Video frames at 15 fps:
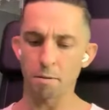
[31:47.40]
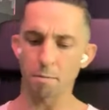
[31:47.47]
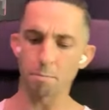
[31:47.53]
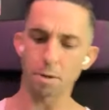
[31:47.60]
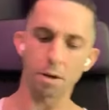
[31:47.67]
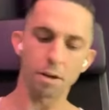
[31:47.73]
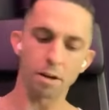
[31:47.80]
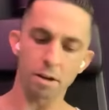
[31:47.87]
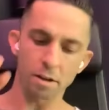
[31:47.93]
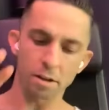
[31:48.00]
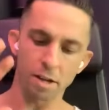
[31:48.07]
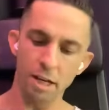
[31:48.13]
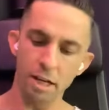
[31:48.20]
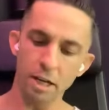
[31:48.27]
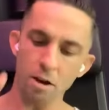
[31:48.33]
but
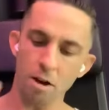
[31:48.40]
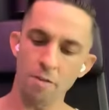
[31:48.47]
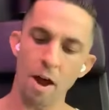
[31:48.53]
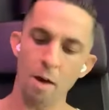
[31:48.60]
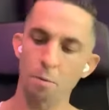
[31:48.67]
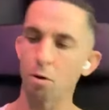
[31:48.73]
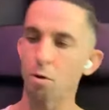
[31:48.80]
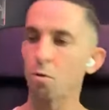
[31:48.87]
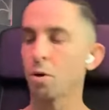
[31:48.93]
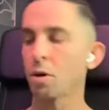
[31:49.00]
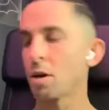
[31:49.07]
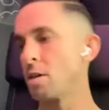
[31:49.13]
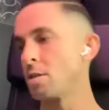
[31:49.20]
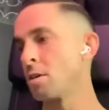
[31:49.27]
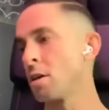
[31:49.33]
hitting on that real quick,
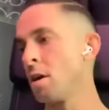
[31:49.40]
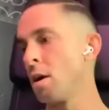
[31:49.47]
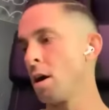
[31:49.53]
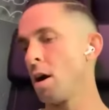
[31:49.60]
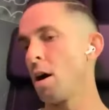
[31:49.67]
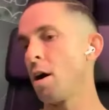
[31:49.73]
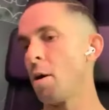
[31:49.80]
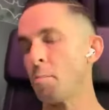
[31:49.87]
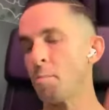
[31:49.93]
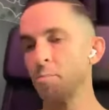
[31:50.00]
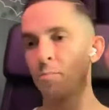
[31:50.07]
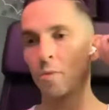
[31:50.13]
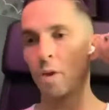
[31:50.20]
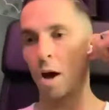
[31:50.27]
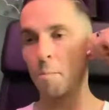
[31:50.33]
guys,
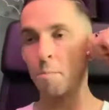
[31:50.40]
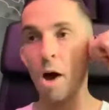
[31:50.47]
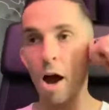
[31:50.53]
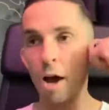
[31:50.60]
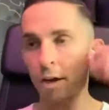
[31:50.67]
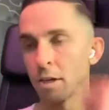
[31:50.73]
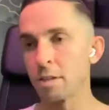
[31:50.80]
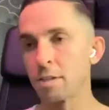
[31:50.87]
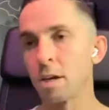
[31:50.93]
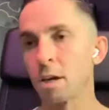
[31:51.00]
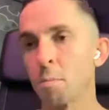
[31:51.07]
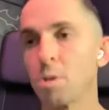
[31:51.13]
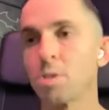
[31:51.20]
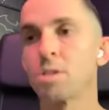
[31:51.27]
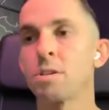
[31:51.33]
I'm not going to take a
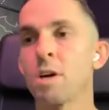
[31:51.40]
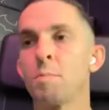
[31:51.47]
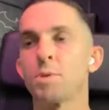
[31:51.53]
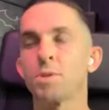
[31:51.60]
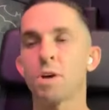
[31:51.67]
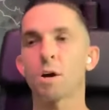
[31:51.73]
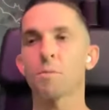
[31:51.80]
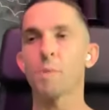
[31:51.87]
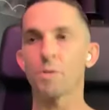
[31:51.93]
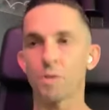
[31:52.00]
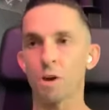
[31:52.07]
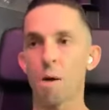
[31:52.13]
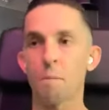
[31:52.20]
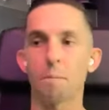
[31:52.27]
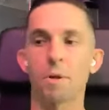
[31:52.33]
bunch of time and talk about the
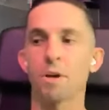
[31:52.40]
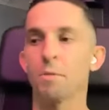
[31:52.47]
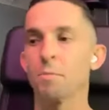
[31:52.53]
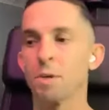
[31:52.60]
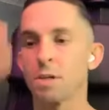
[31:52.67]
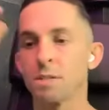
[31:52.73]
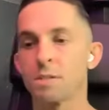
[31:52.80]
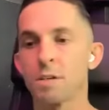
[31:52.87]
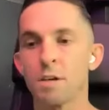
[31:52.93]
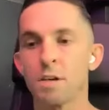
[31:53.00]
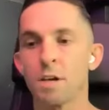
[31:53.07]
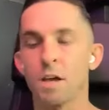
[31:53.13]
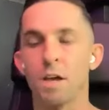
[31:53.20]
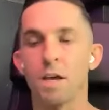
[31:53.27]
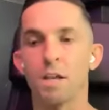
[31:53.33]
comp plan because
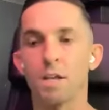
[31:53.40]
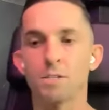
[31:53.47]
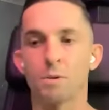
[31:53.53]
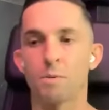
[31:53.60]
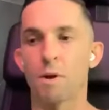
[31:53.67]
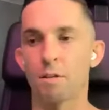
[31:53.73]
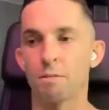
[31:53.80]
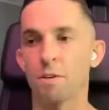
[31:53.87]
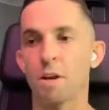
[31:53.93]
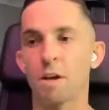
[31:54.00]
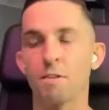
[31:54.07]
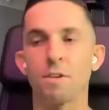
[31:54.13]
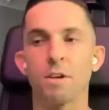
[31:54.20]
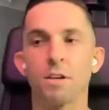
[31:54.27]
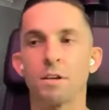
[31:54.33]
it is irrelevant, I
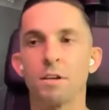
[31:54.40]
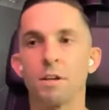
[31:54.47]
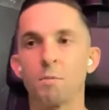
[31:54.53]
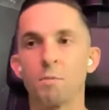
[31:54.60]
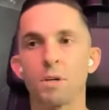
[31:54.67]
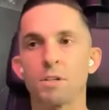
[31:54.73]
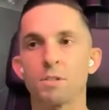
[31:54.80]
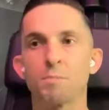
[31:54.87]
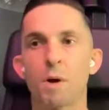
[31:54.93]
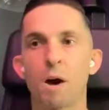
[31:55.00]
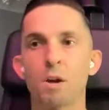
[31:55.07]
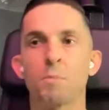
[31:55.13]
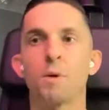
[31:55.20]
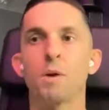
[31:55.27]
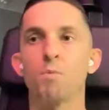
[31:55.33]
think, because
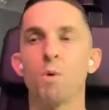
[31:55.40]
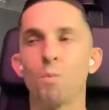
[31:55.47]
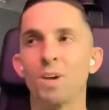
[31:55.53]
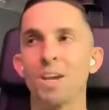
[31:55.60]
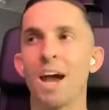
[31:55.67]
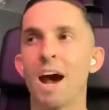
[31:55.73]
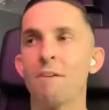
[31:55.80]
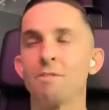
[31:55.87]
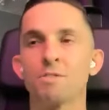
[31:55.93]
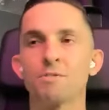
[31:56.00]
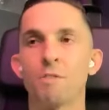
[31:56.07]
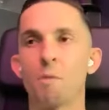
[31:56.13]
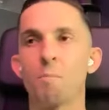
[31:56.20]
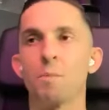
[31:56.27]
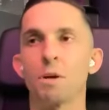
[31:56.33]
bottom line, what we have is
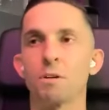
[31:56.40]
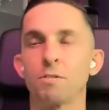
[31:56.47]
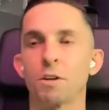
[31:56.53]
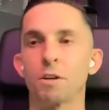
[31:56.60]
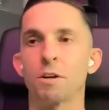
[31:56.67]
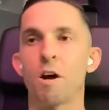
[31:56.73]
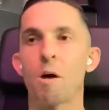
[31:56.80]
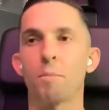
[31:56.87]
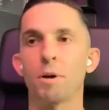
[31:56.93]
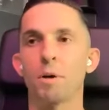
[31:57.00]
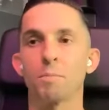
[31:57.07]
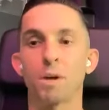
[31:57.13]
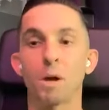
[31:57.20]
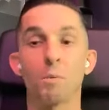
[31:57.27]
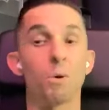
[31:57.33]
far bigger than a comp plan.
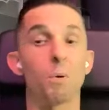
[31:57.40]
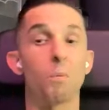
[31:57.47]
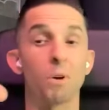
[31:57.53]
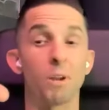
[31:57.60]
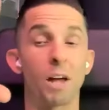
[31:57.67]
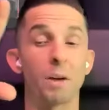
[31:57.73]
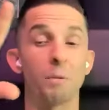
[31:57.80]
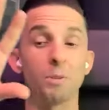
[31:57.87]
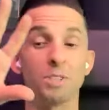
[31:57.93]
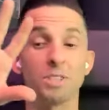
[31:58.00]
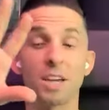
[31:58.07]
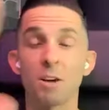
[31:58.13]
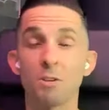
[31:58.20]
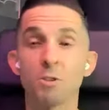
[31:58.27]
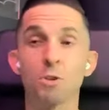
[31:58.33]
But what I will
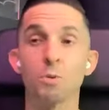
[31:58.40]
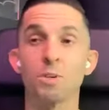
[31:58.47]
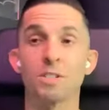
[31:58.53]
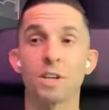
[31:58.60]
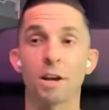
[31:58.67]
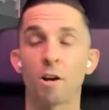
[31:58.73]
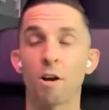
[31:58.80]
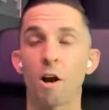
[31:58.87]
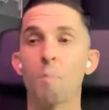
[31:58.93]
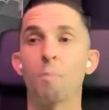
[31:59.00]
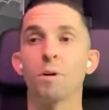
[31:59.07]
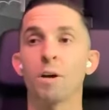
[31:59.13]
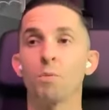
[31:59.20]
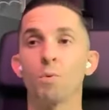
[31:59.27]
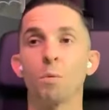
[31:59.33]
tell you is that our comp
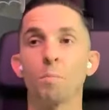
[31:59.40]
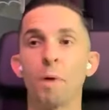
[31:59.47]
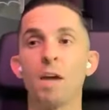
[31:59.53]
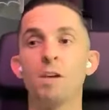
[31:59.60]
plan will pay